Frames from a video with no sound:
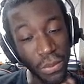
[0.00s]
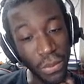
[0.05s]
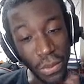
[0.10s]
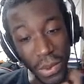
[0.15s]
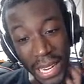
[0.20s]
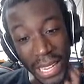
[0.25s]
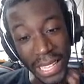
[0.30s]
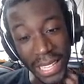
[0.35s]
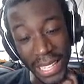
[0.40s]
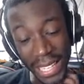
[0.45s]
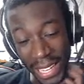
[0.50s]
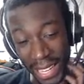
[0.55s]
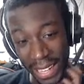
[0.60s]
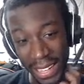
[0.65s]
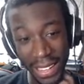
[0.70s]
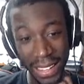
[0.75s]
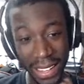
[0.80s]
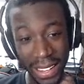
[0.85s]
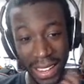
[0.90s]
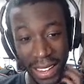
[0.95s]

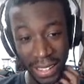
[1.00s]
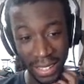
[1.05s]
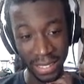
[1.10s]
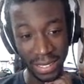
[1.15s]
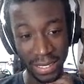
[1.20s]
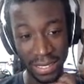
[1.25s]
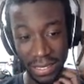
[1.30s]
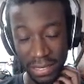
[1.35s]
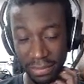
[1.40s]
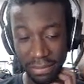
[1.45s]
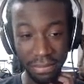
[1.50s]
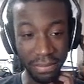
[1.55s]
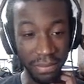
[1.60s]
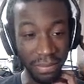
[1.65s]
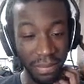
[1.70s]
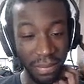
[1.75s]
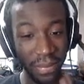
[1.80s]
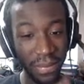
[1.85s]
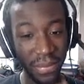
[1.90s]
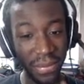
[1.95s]
Really?
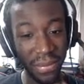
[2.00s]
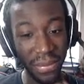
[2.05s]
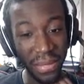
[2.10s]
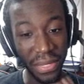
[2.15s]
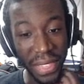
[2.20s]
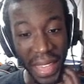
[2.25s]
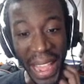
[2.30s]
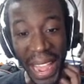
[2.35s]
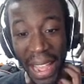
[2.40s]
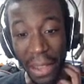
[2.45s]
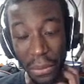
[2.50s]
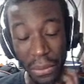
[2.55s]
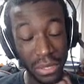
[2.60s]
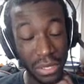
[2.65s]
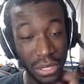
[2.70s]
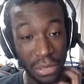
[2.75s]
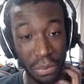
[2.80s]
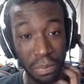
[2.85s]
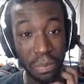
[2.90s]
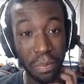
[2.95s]
That was